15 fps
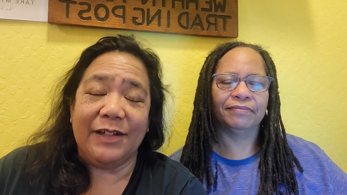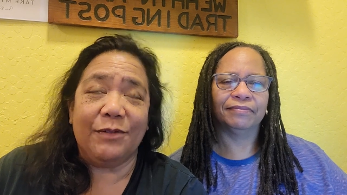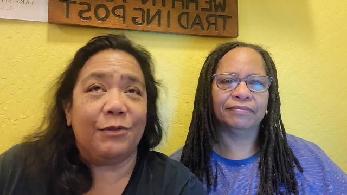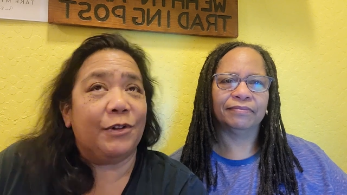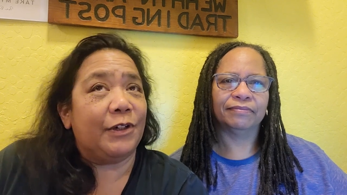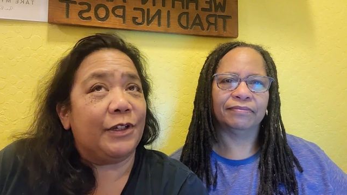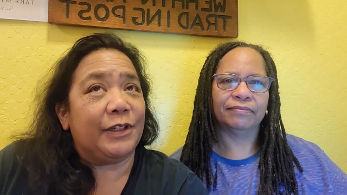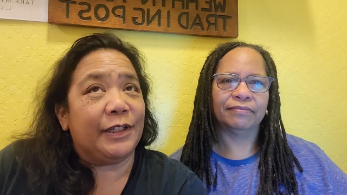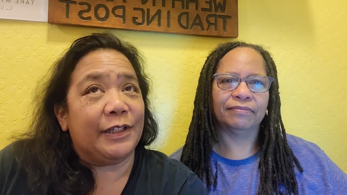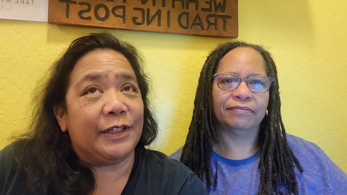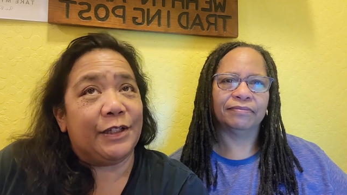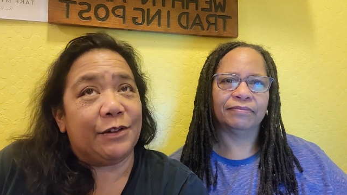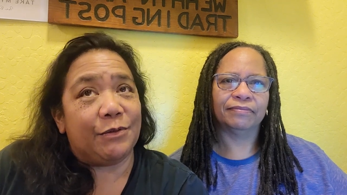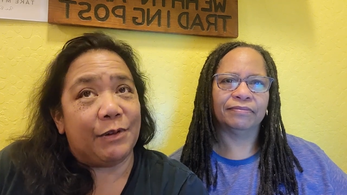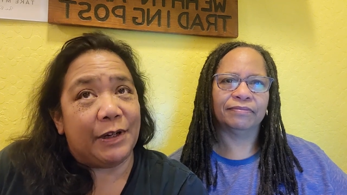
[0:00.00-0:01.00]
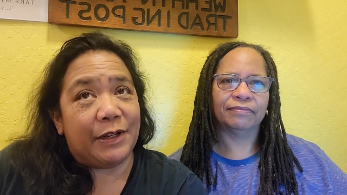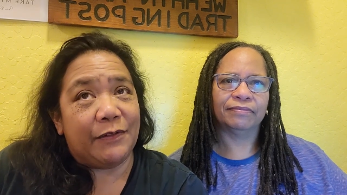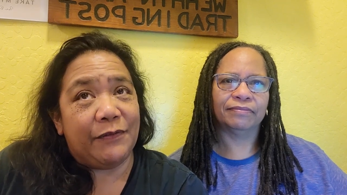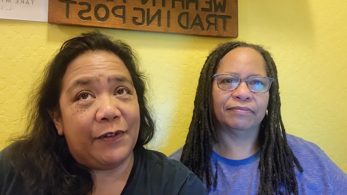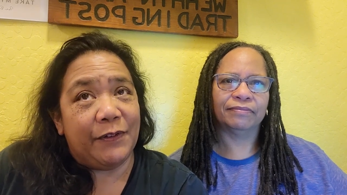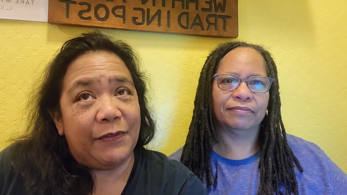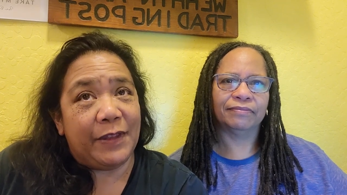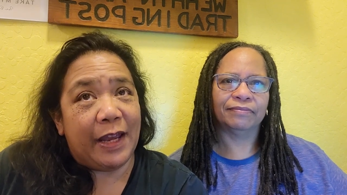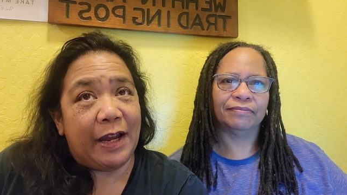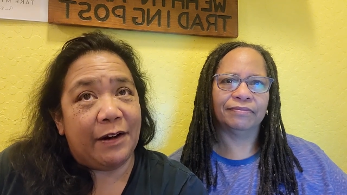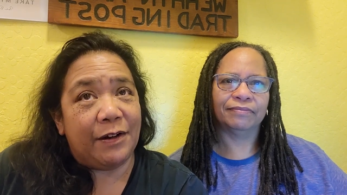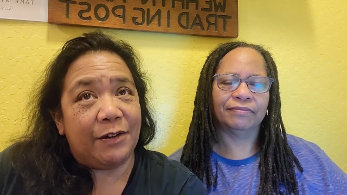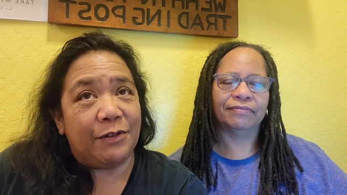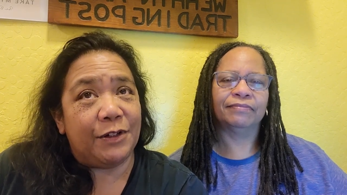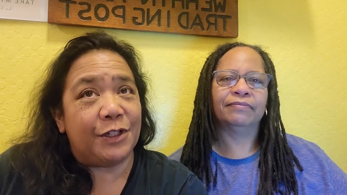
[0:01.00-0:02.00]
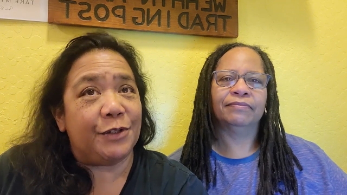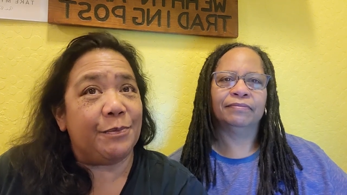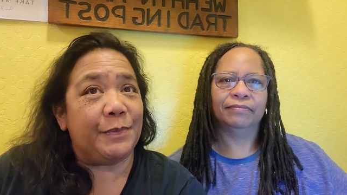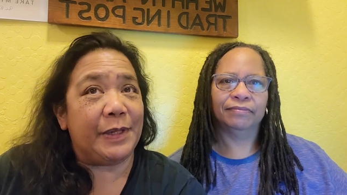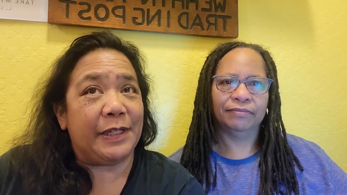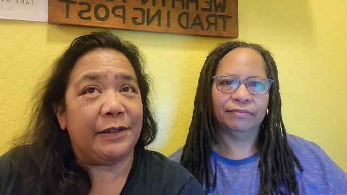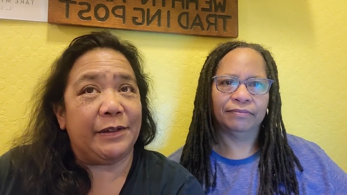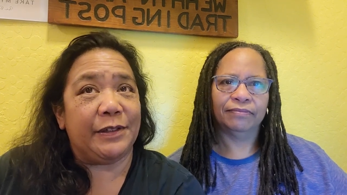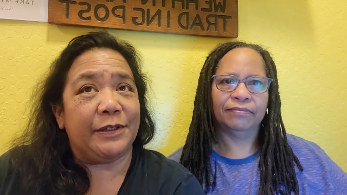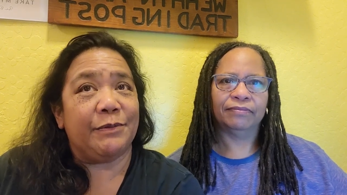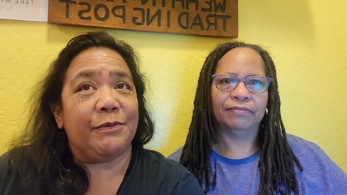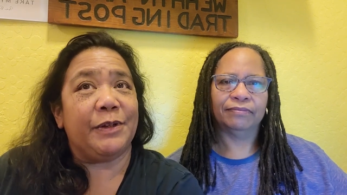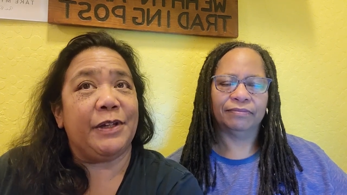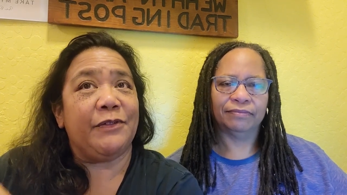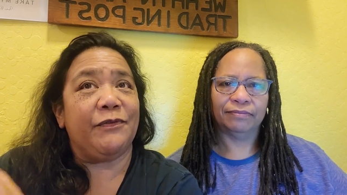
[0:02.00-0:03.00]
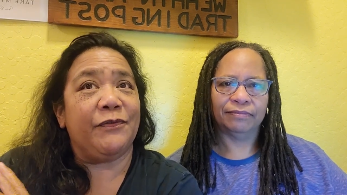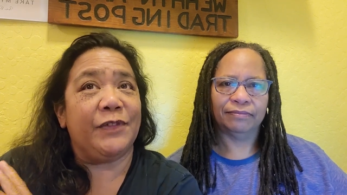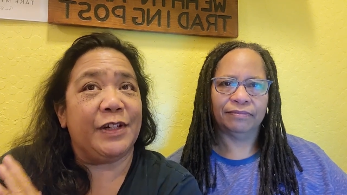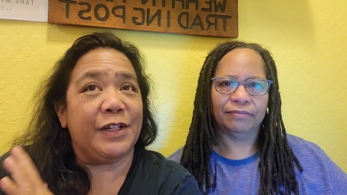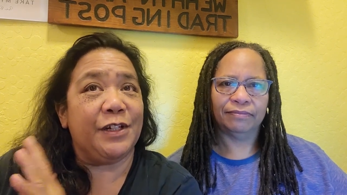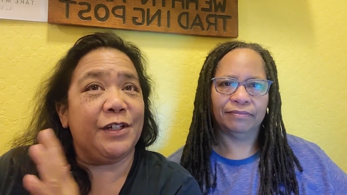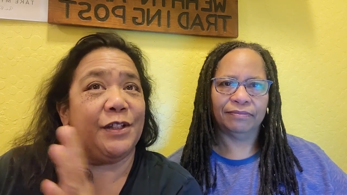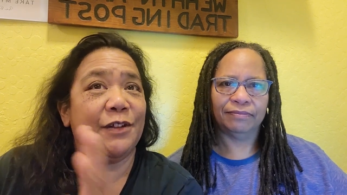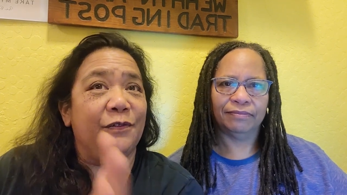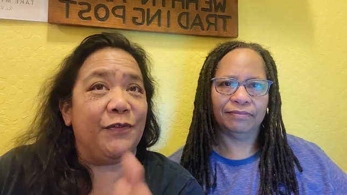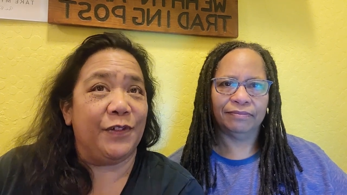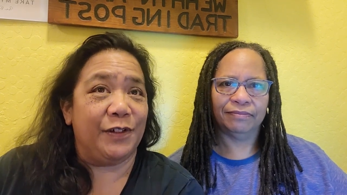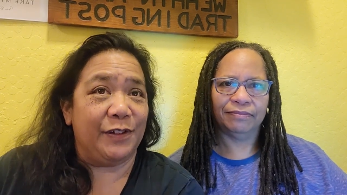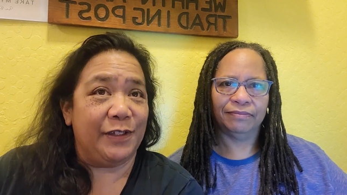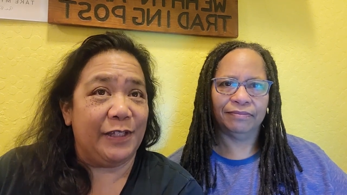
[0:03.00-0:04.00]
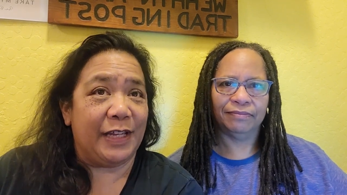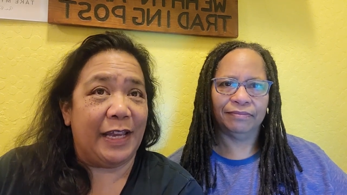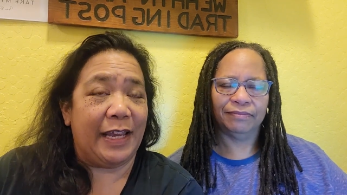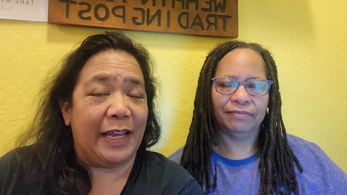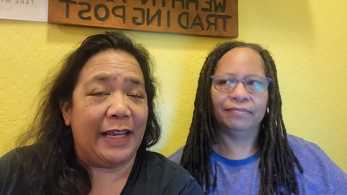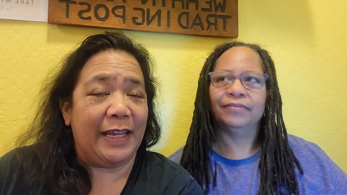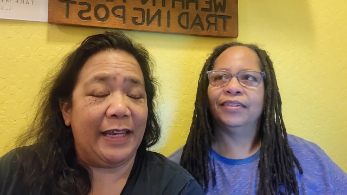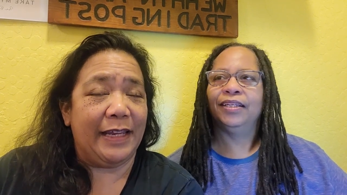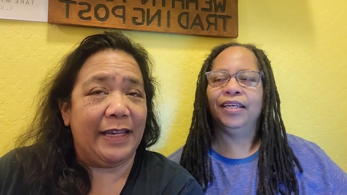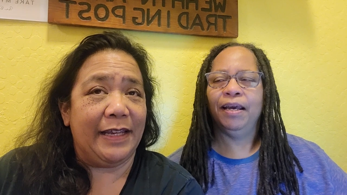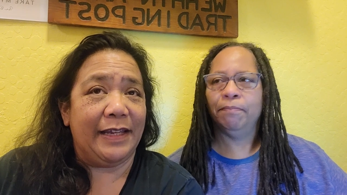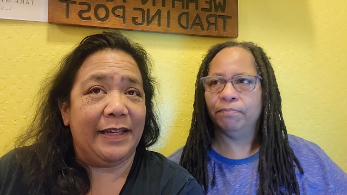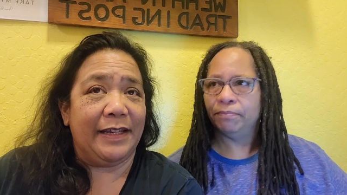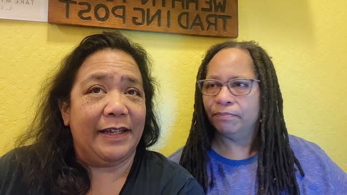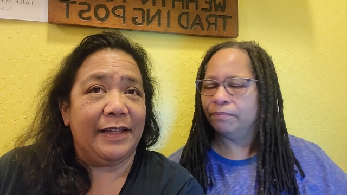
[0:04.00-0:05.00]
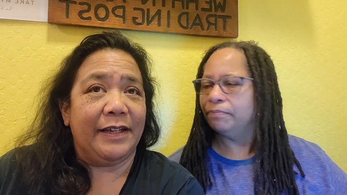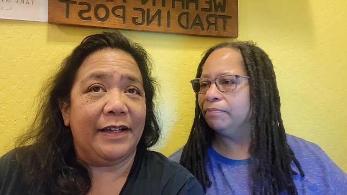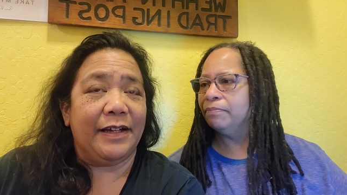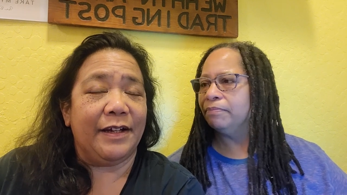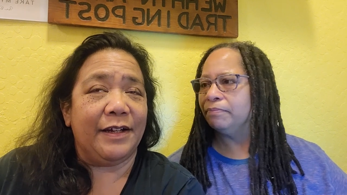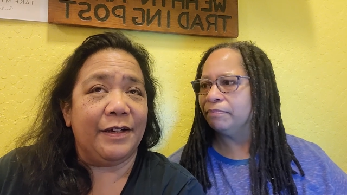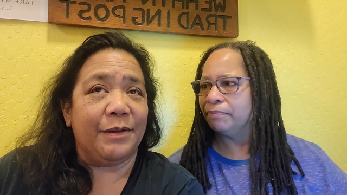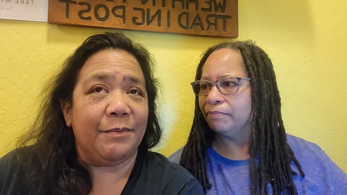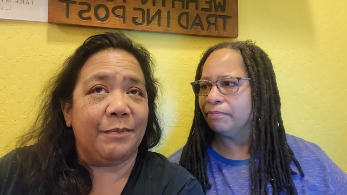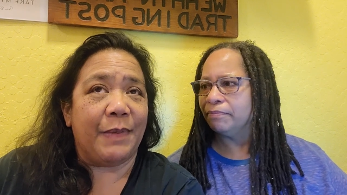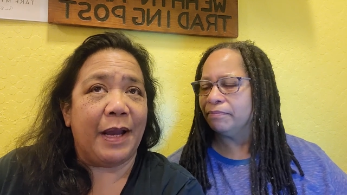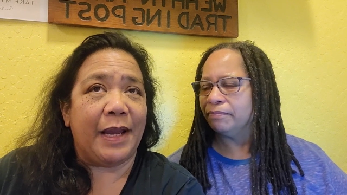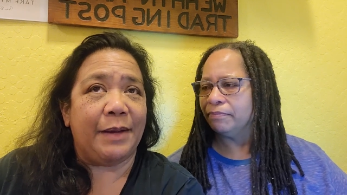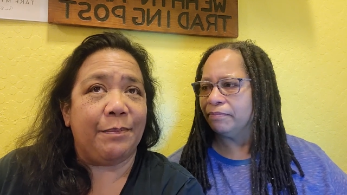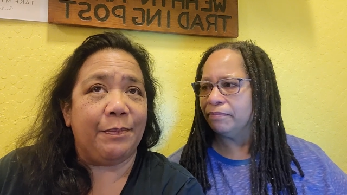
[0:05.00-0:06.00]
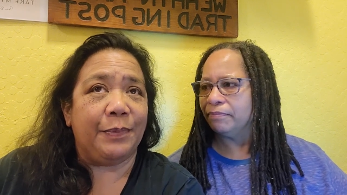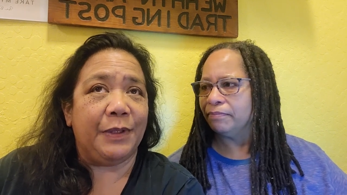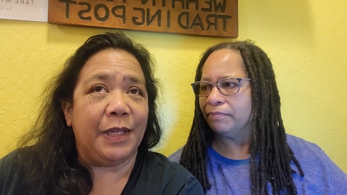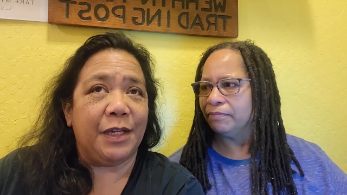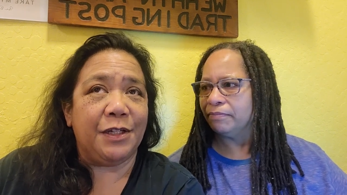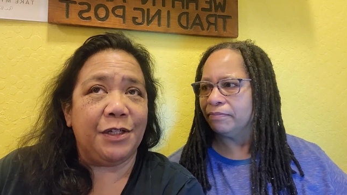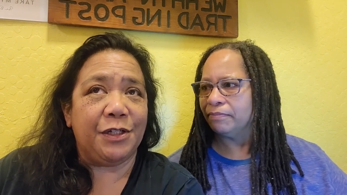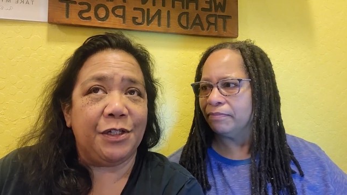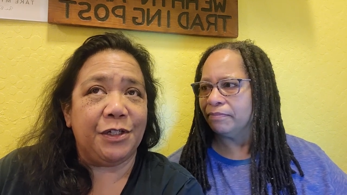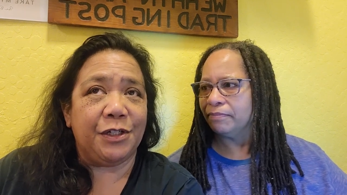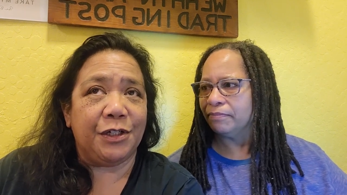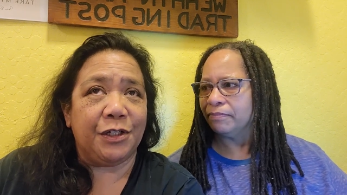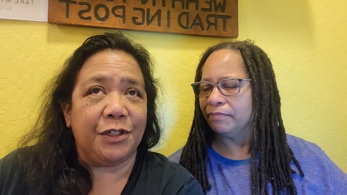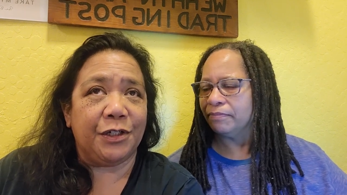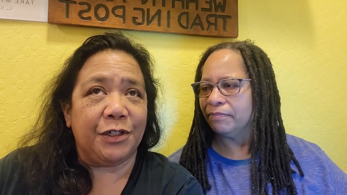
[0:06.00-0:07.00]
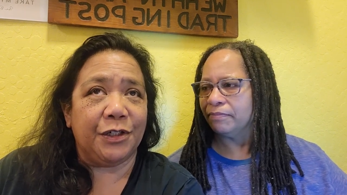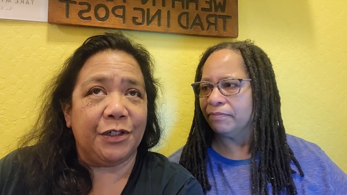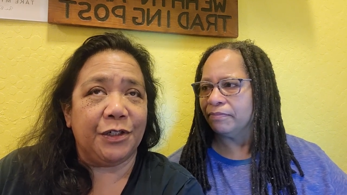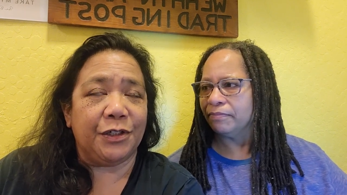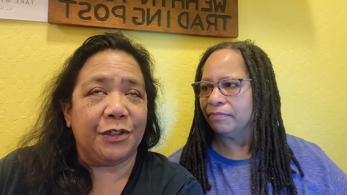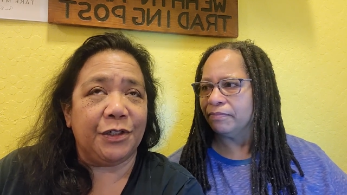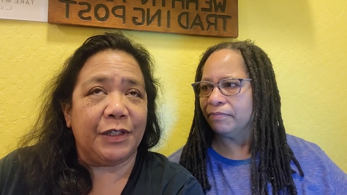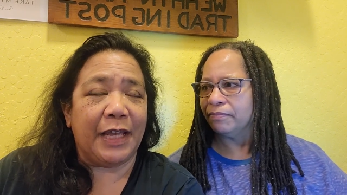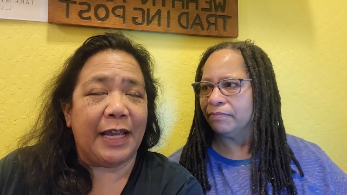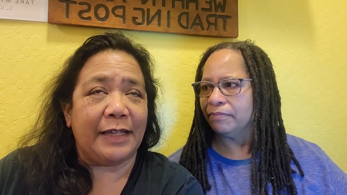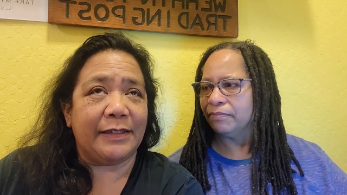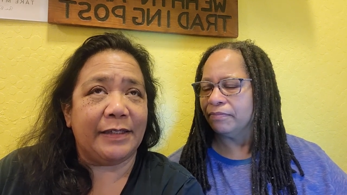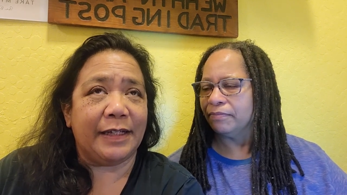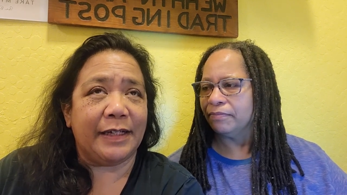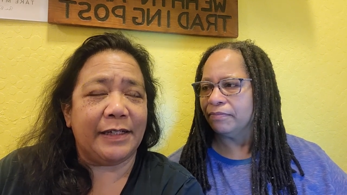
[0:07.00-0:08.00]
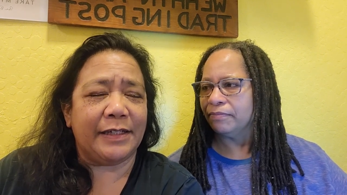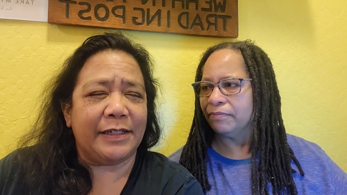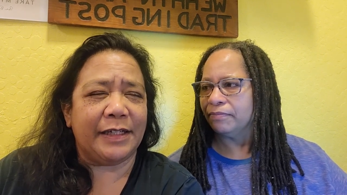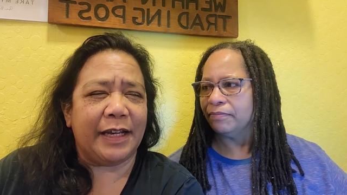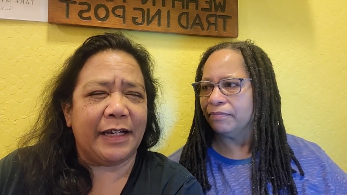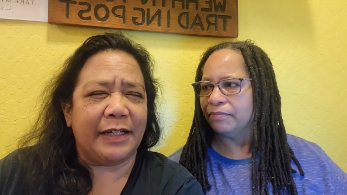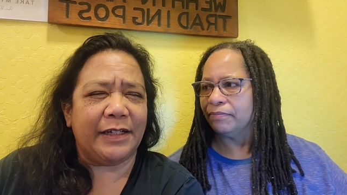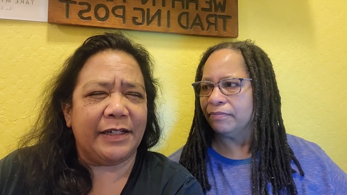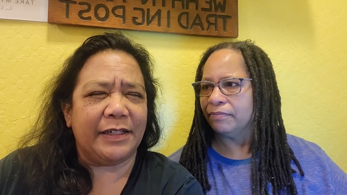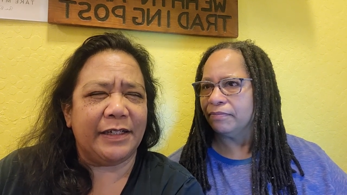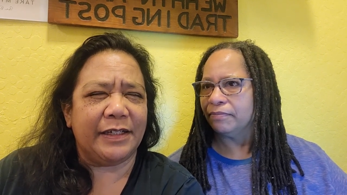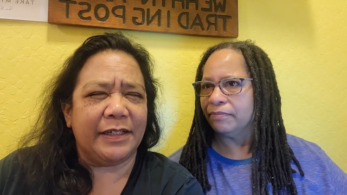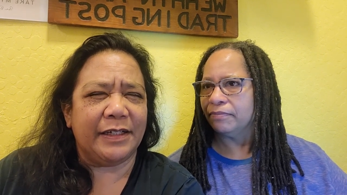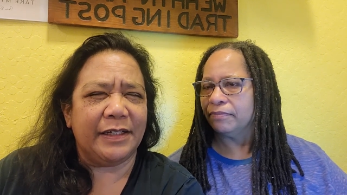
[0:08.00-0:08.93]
Speaker 1: we're in the 25th hour, which means we finished the first day. Yep. Um, my blood sugar last I checked